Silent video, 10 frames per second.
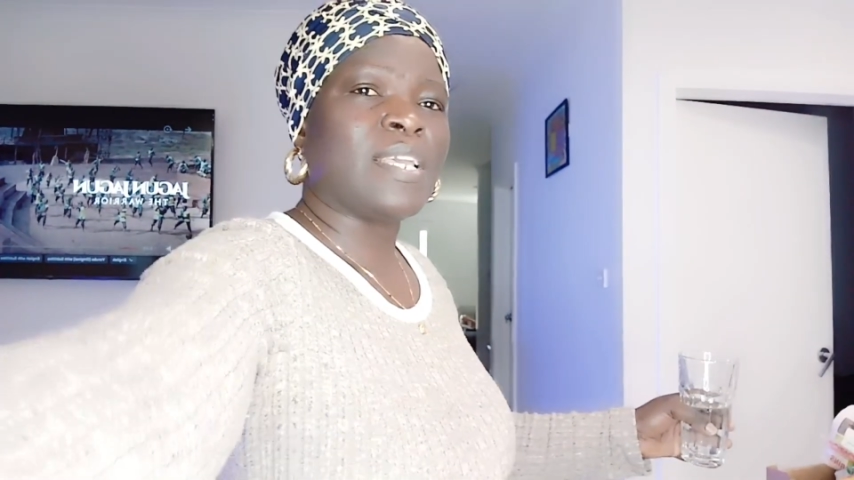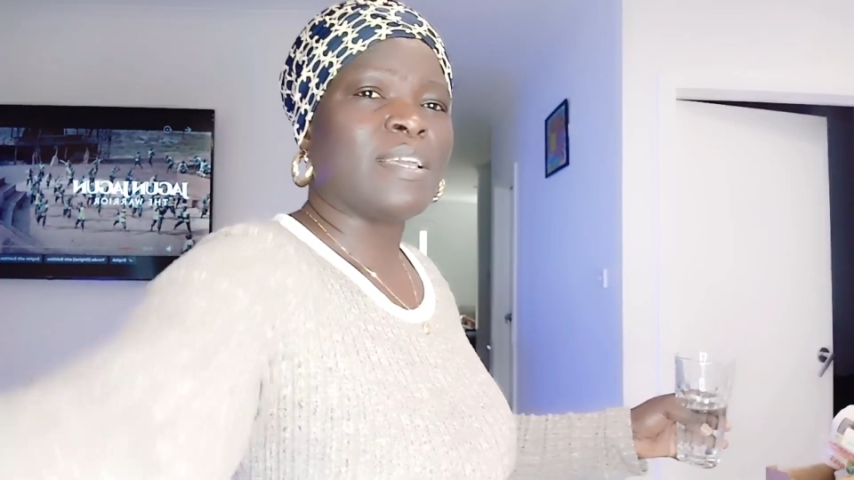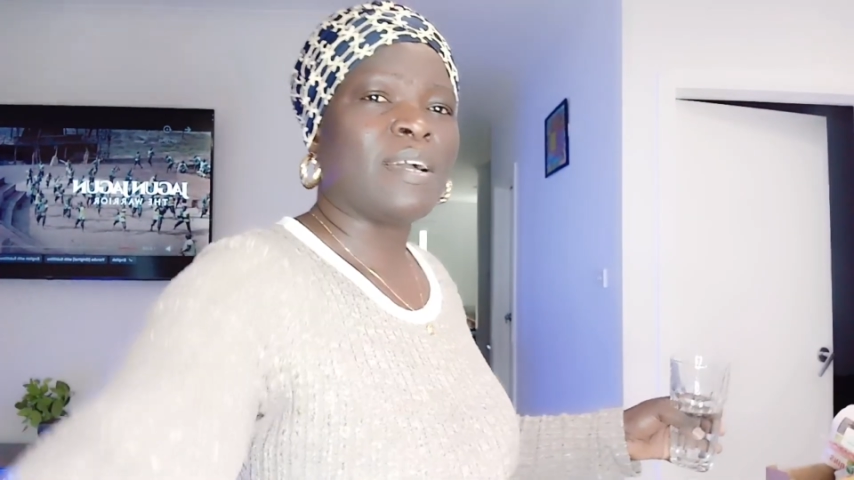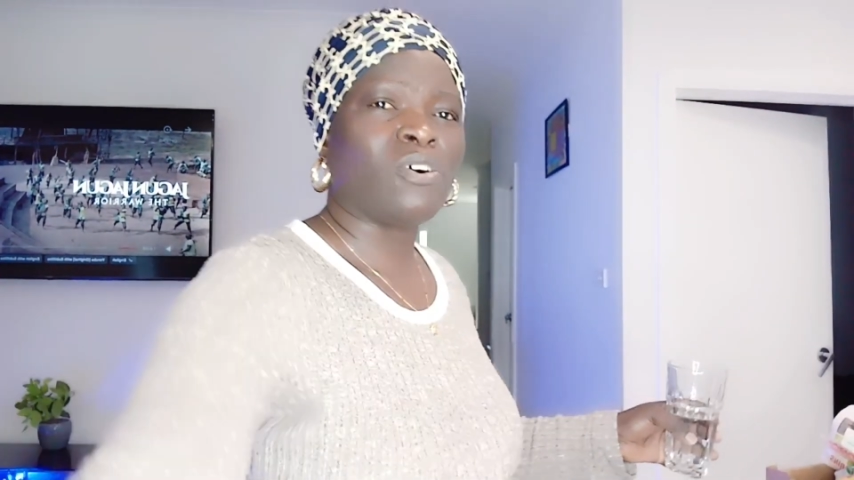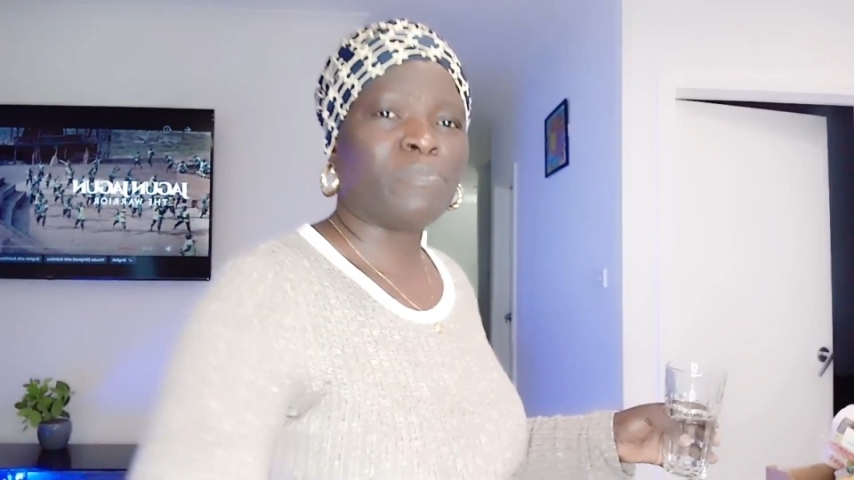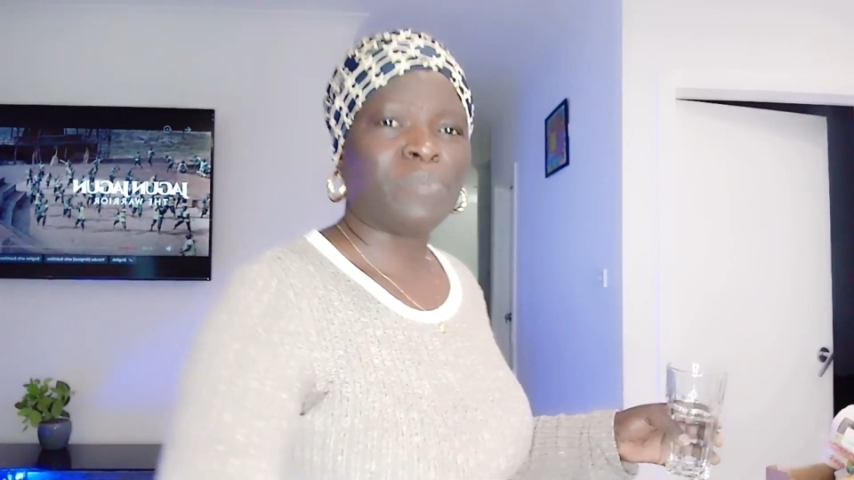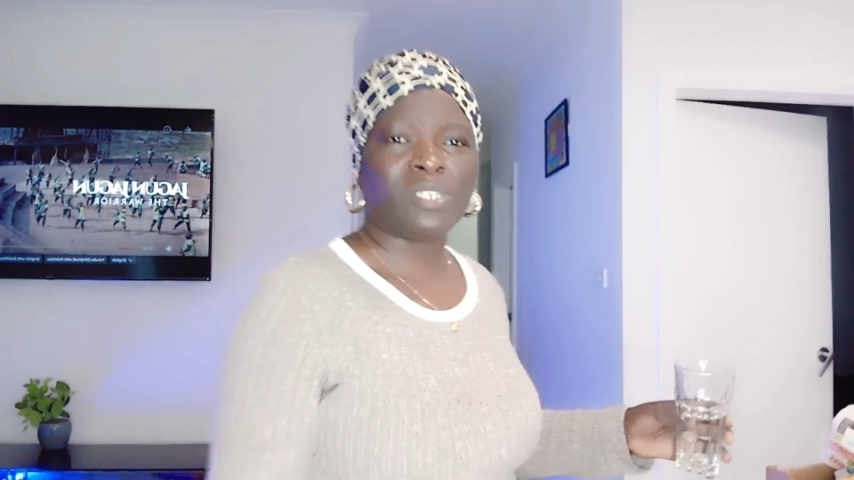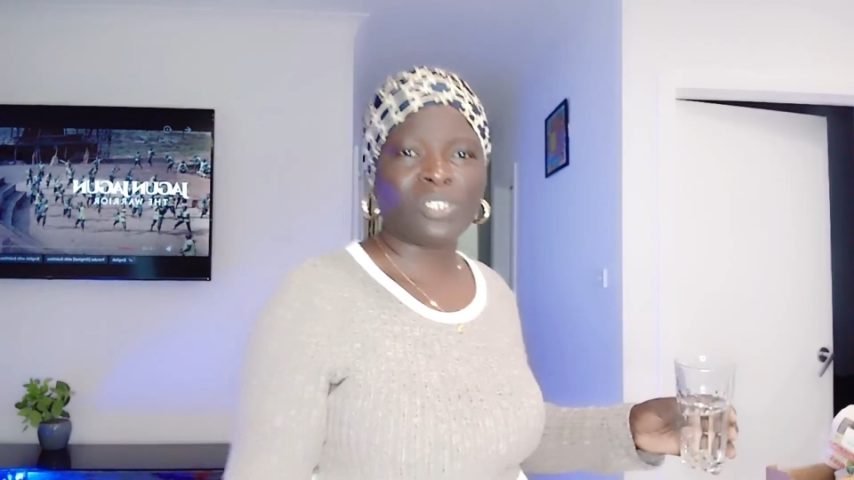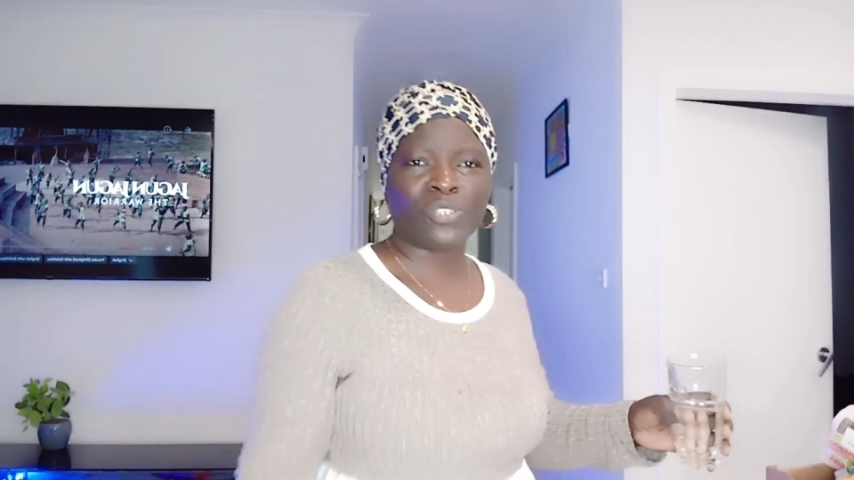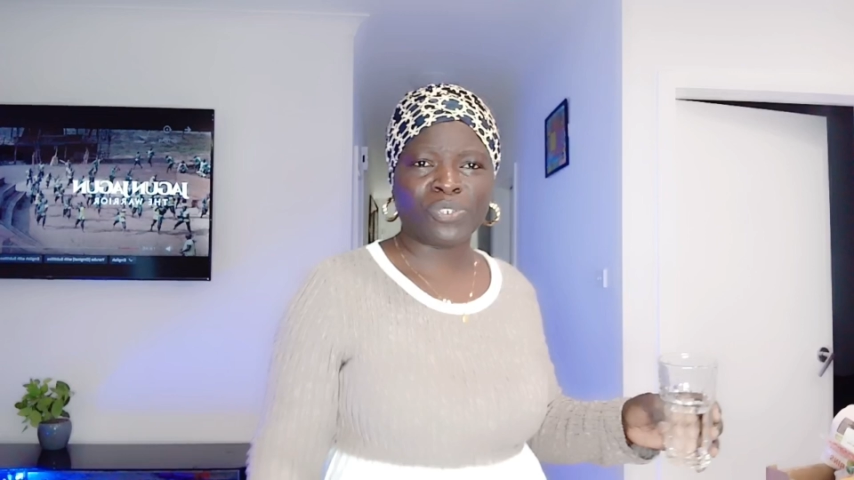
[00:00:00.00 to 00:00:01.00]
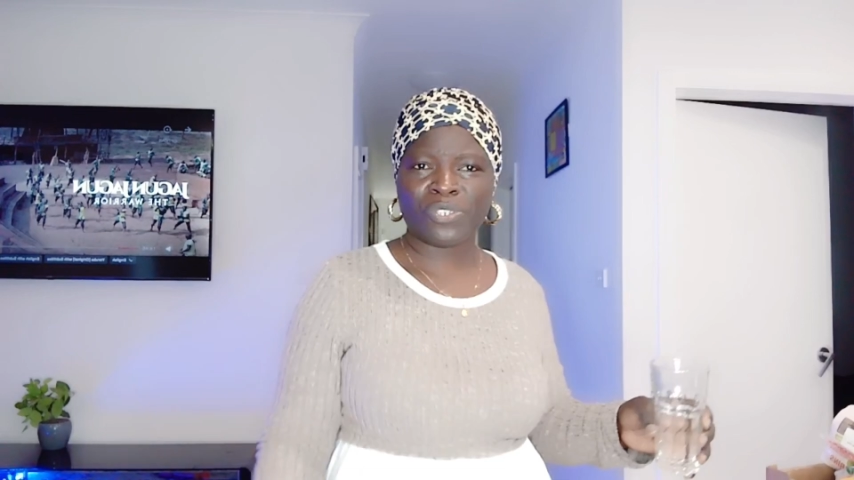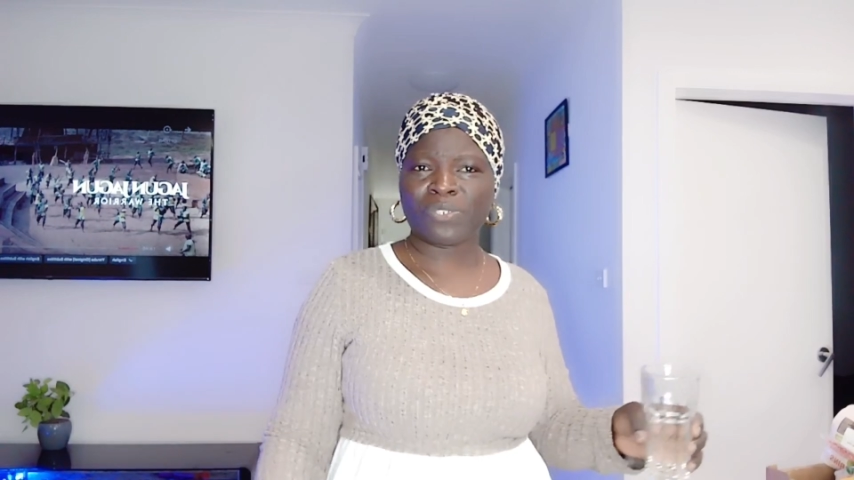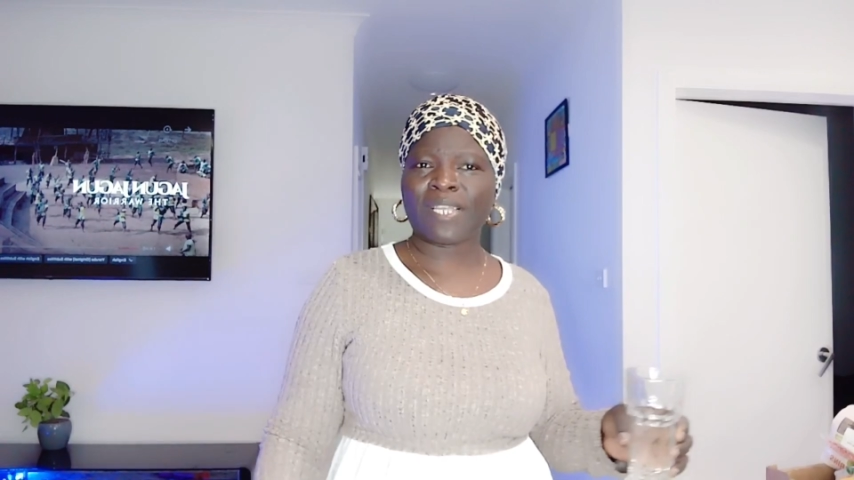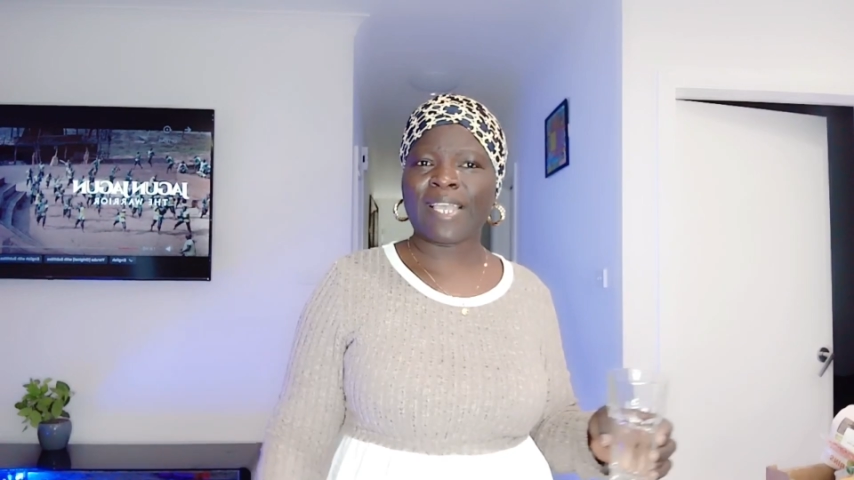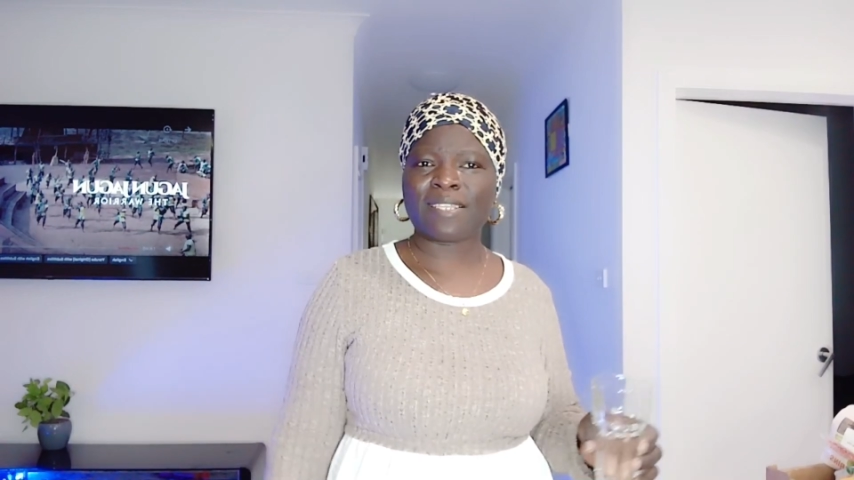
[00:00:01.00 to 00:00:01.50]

I'll be showing you guys